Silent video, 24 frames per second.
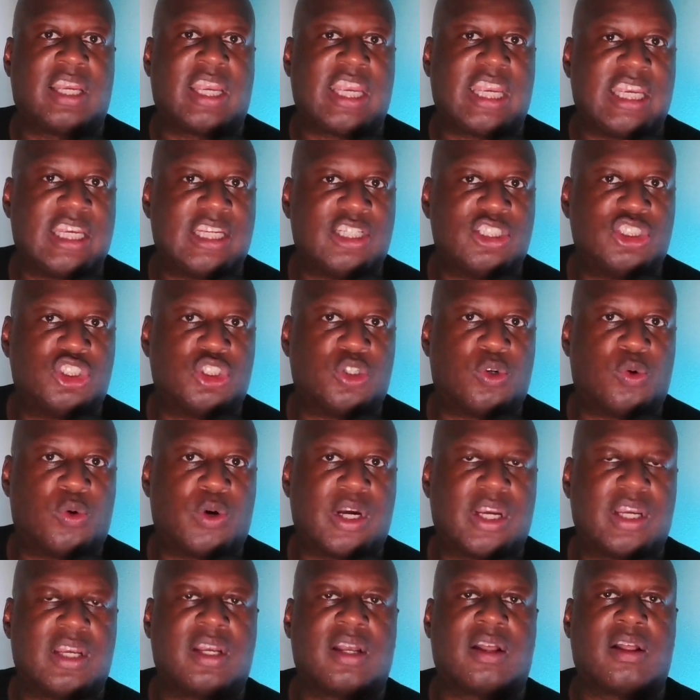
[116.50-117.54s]

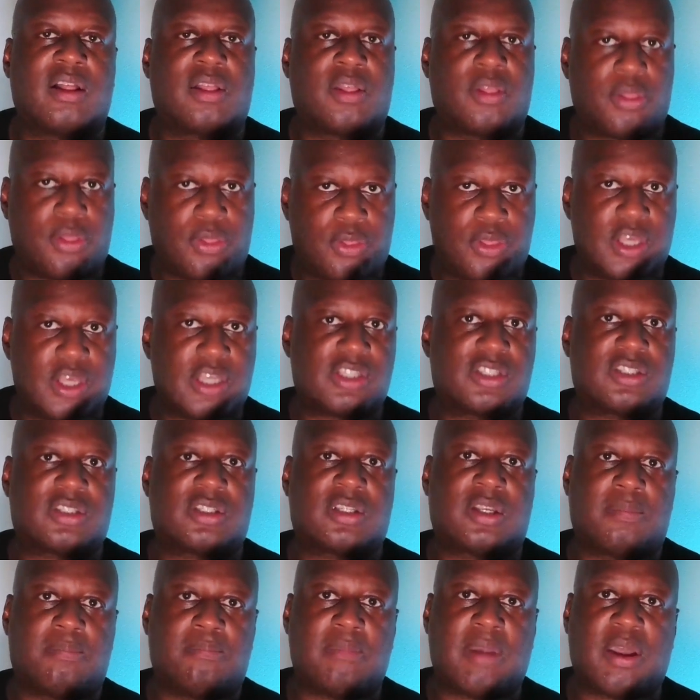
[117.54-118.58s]
enjoy this
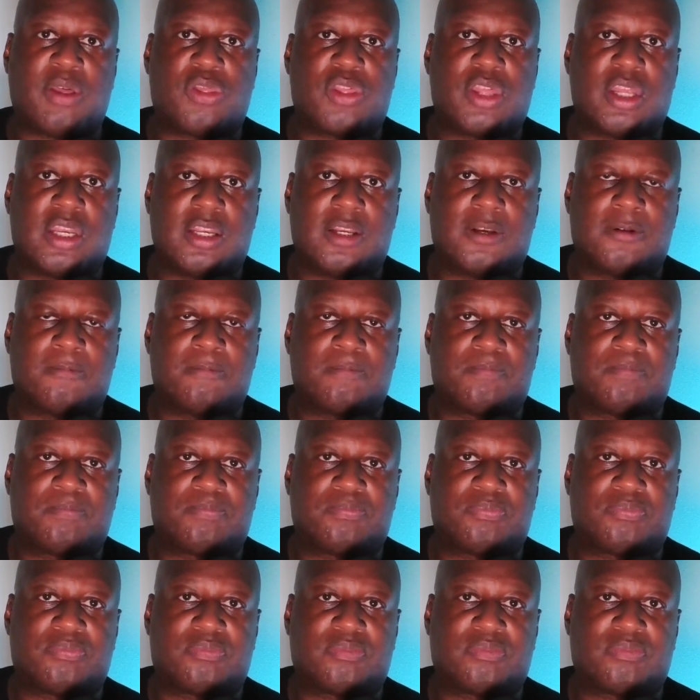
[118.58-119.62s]
method.
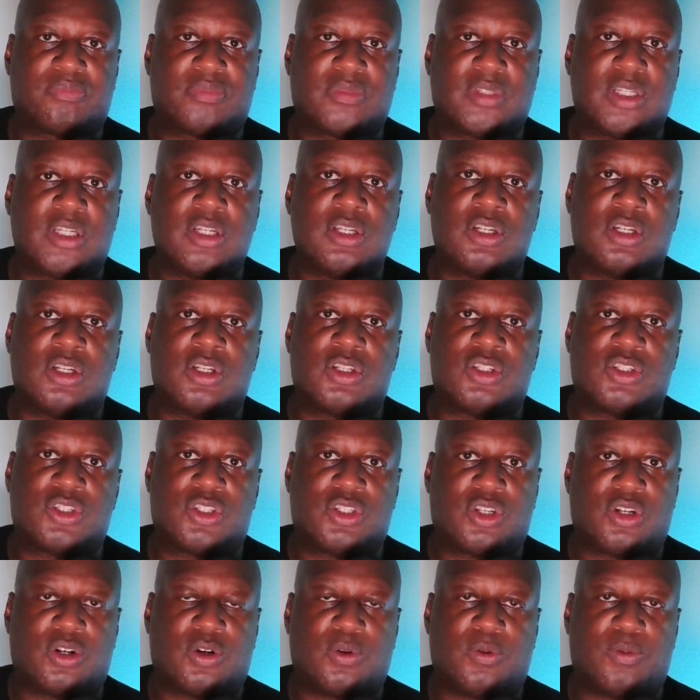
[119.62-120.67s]

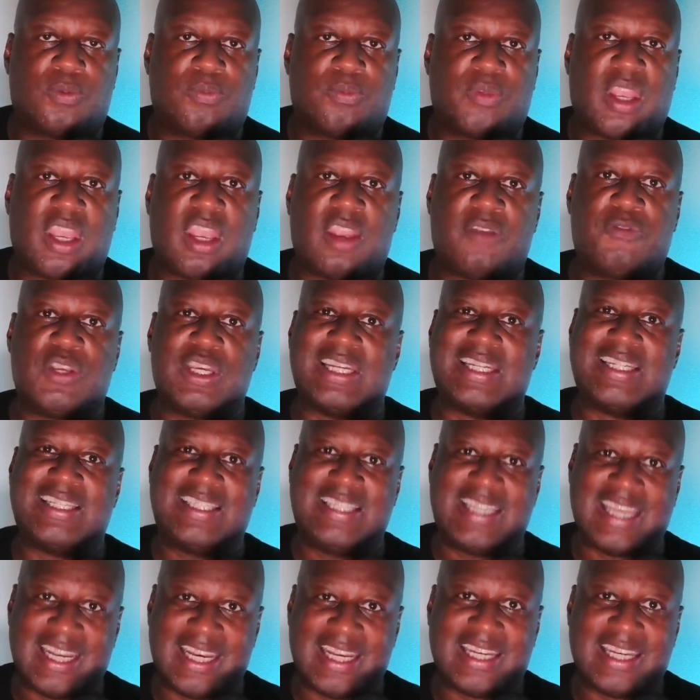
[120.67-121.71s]
So, if you
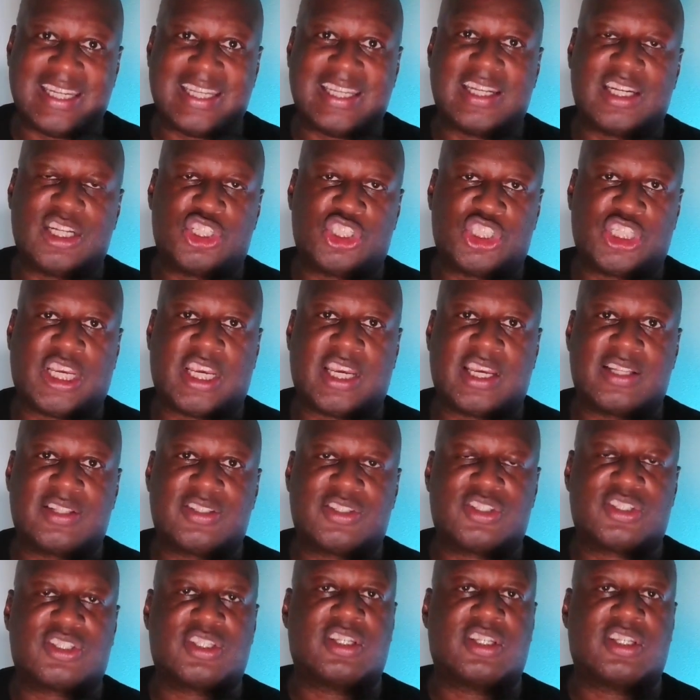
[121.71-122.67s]
didn't get a chance